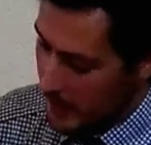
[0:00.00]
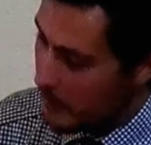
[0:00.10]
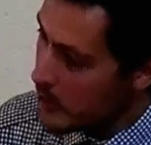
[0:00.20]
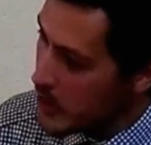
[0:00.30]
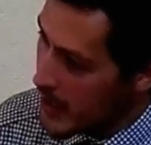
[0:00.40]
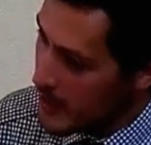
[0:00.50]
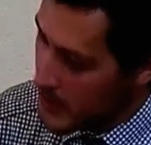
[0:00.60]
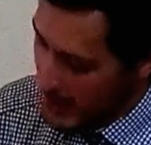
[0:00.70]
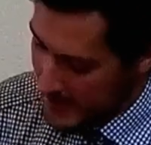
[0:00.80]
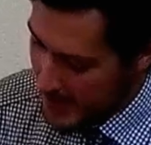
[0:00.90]
but tr-
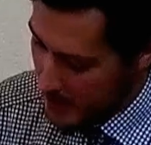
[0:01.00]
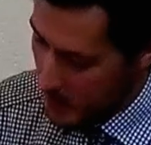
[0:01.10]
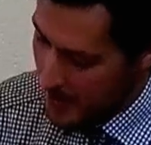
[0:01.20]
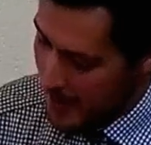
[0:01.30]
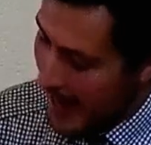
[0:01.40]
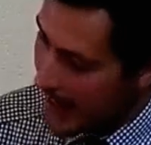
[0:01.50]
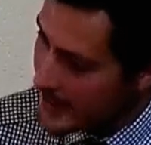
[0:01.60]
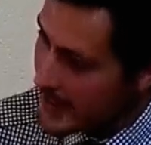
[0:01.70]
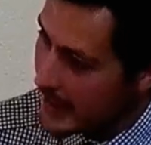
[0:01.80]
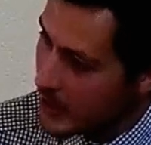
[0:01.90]
entrusted with
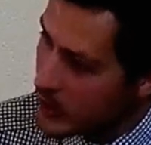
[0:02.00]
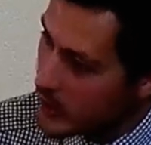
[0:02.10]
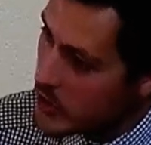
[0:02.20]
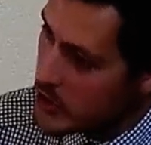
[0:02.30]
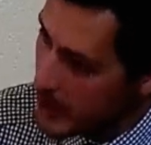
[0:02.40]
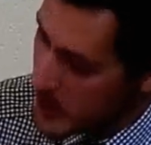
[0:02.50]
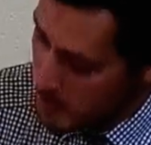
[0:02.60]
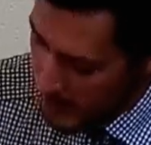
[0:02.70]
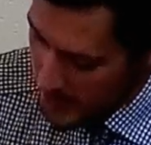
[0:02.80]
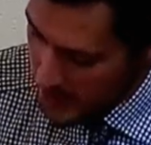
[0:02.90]
enacting God's
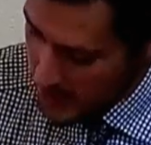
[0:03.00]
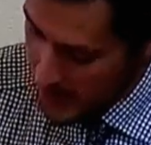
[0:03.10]
judgment